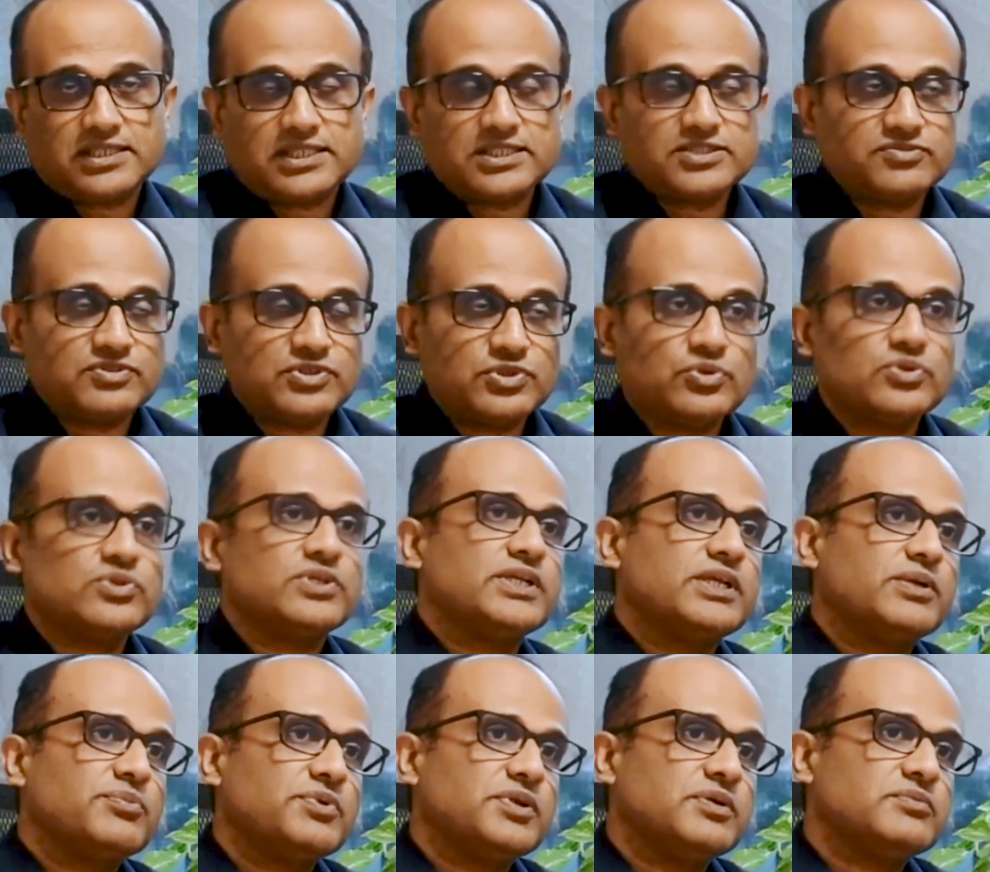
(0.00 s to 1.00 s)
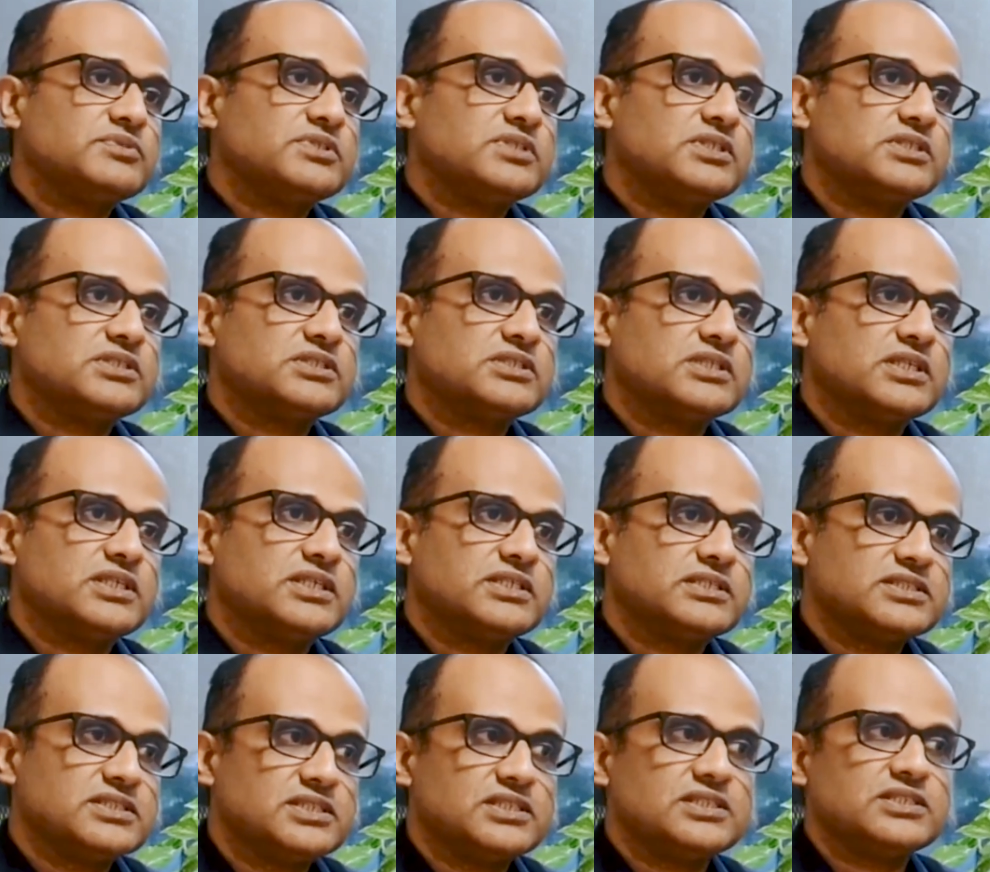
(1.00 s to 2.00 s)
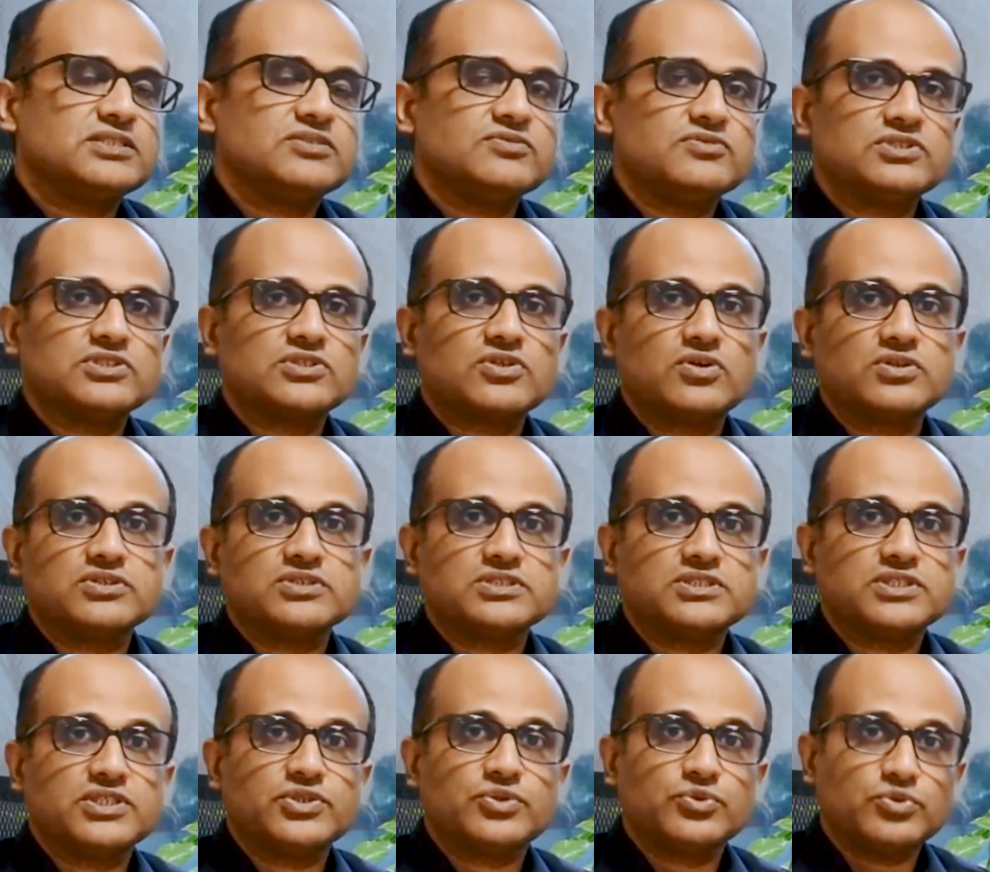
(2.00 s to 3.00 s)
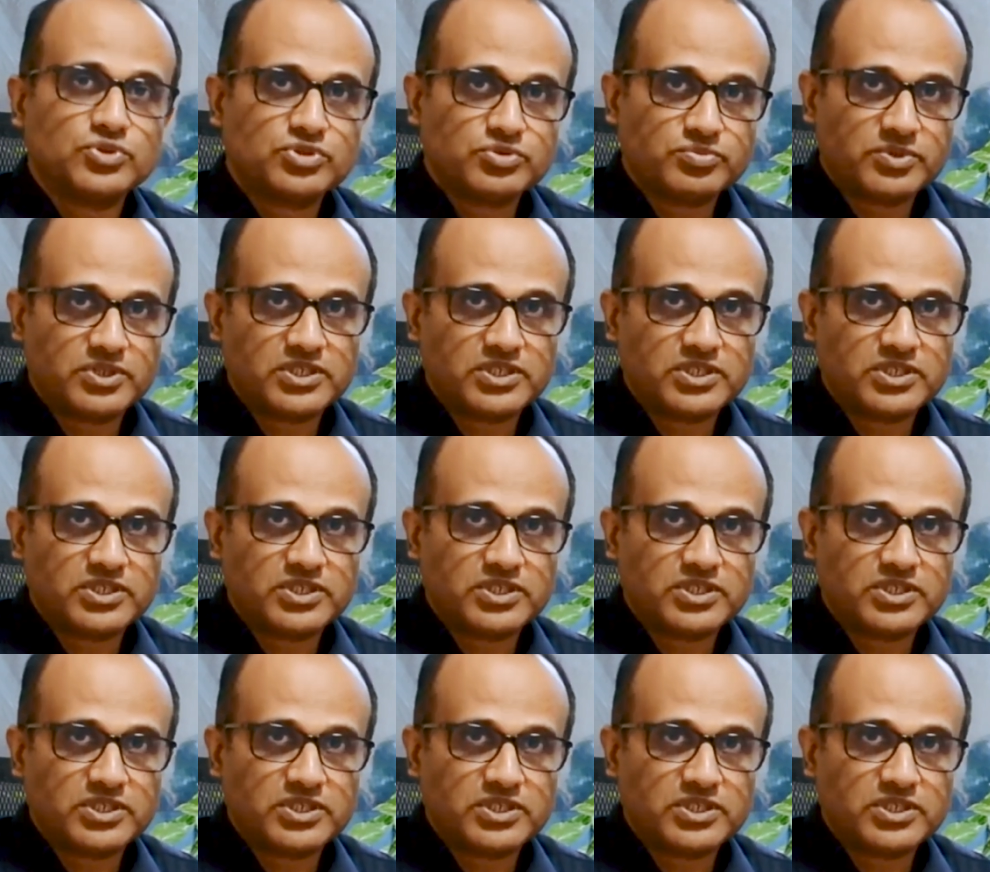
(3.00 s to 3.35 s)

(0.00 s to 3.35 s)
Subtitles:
As we know that epilepsy is a disease which causes a huge